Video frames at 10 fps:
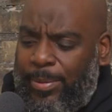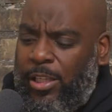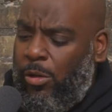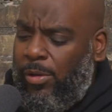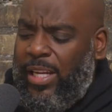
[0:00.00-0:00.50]

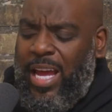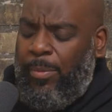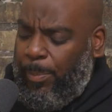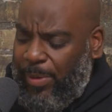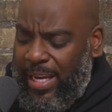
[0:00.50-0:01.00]
absolutely. Yeah,
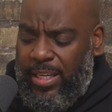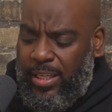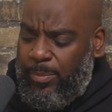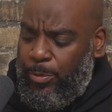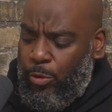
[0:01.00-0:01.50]
the plating
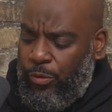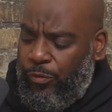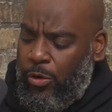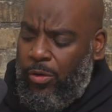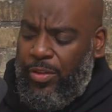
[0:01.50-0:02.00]
is
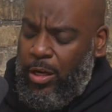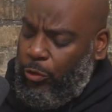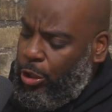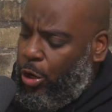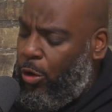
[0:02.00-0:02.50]
beautiful. the The